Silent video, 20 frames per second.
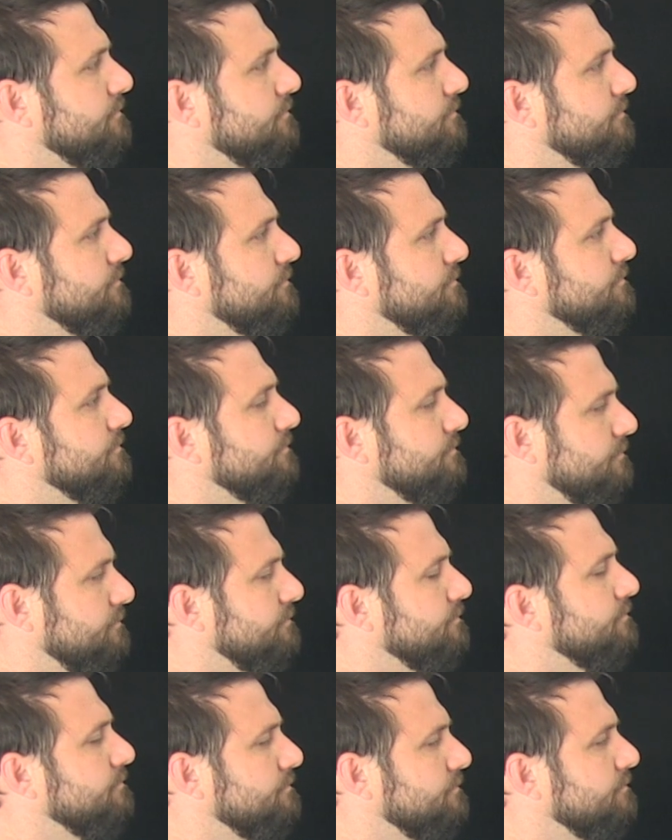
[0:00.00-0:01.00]

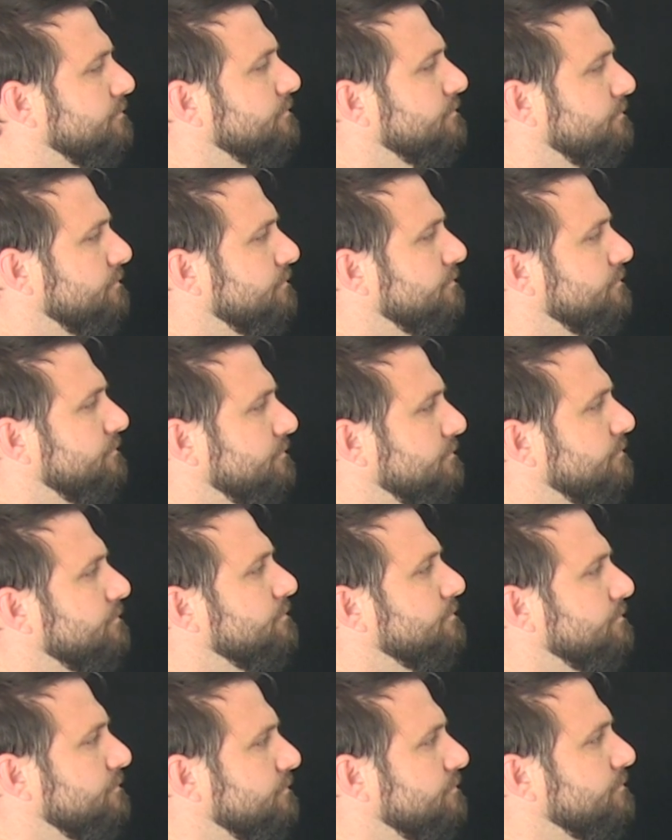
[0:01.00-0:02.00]

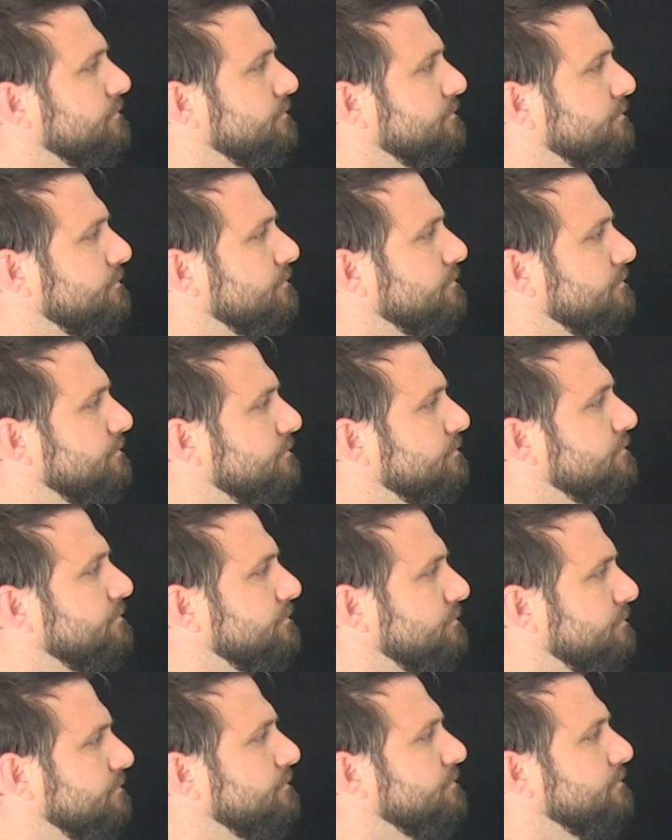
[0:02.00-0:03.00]

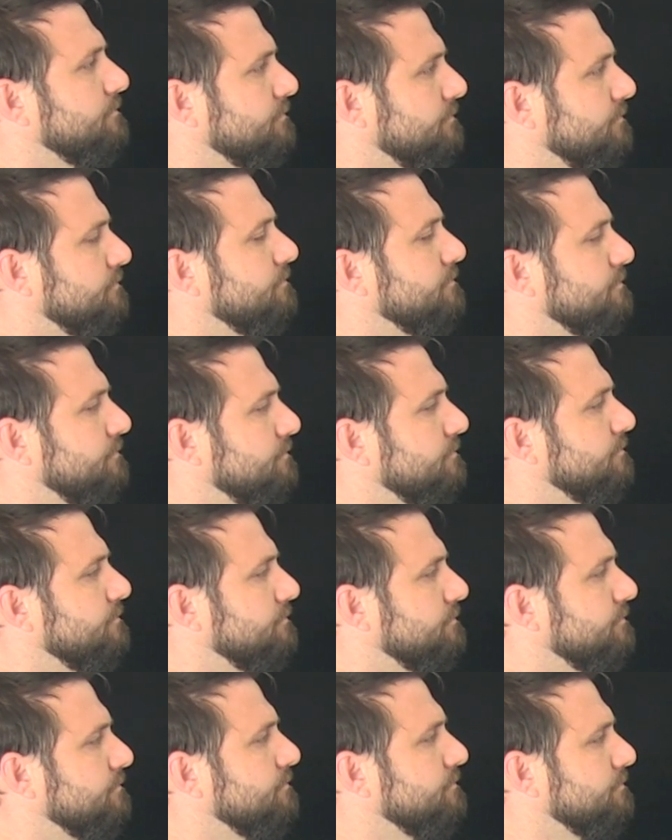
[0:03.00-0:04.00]

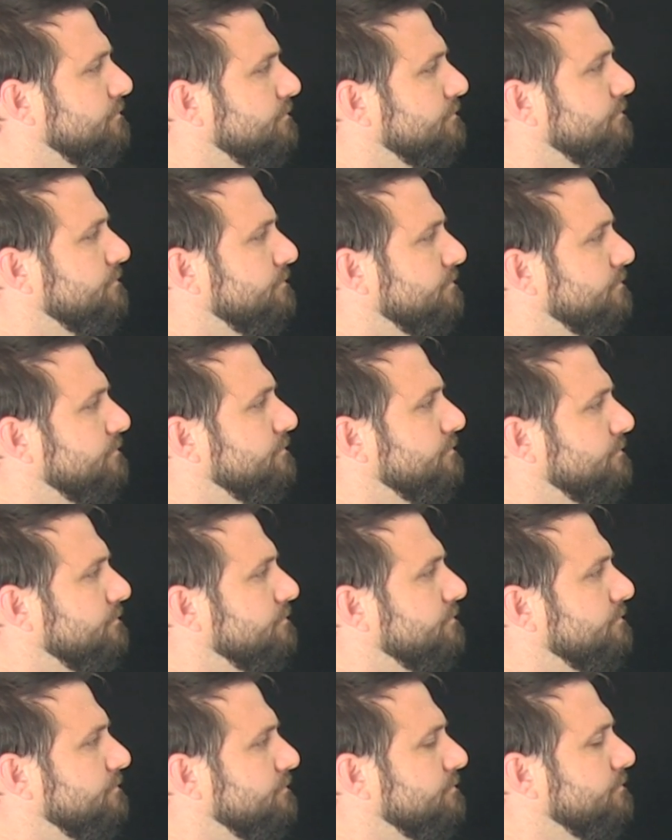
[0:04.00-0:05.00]

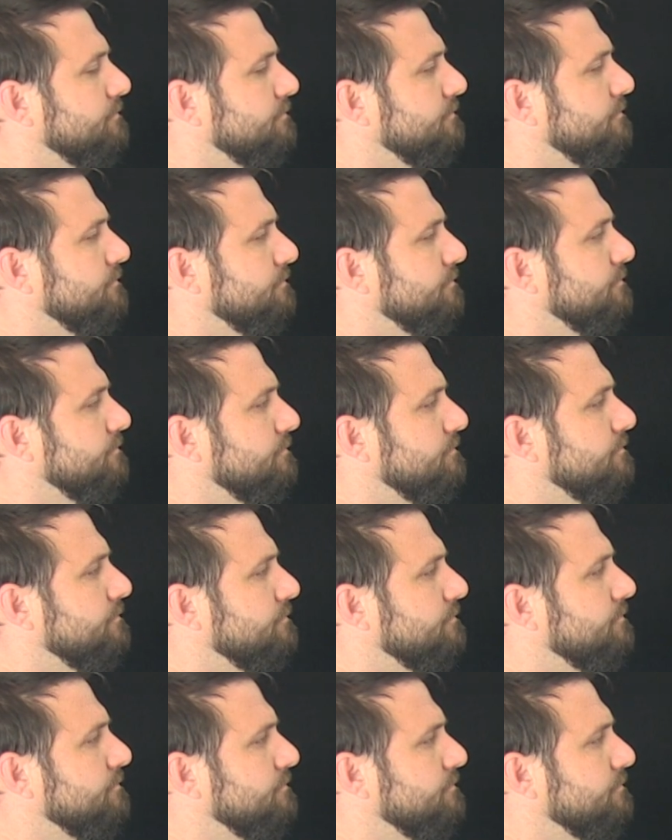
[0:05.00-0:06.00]

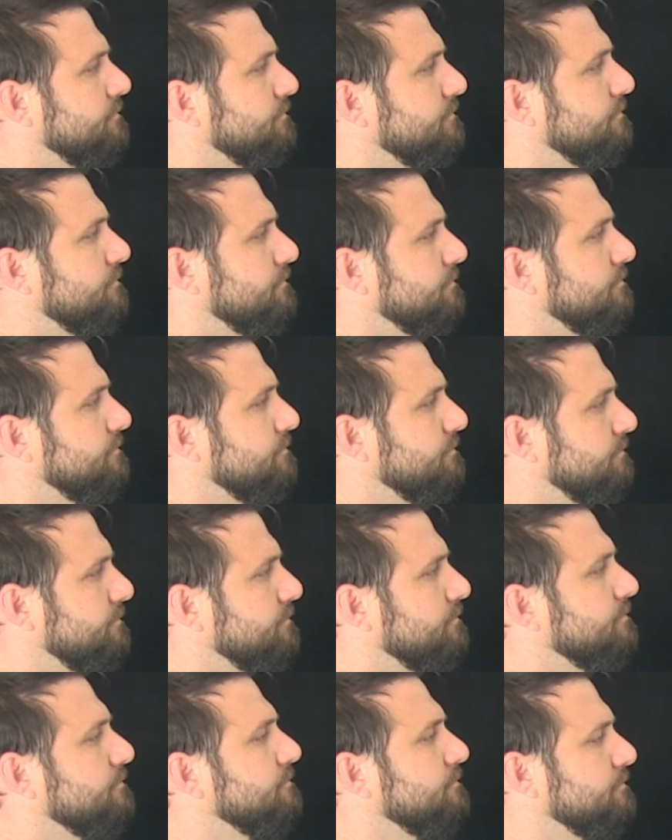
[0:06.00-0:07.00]

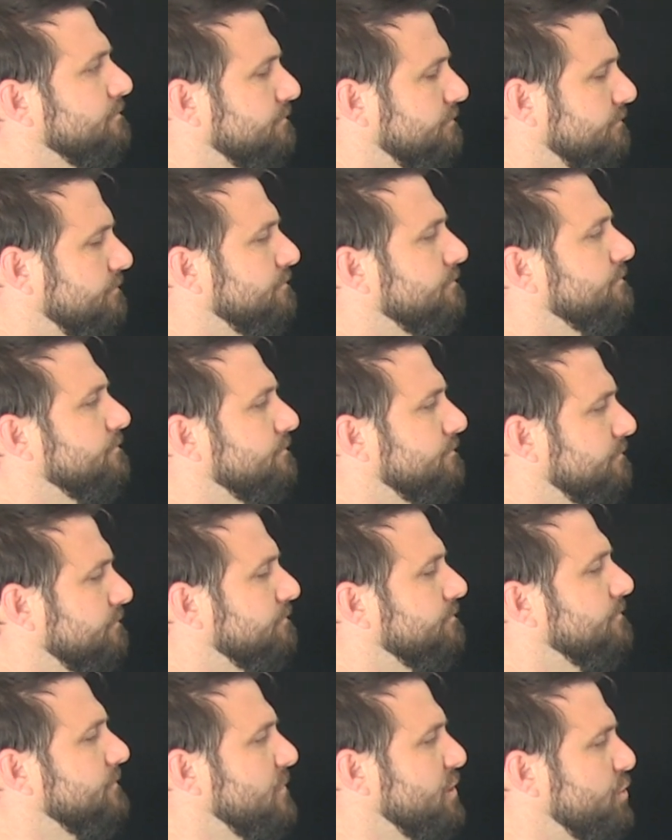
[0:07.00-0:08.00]
(silent)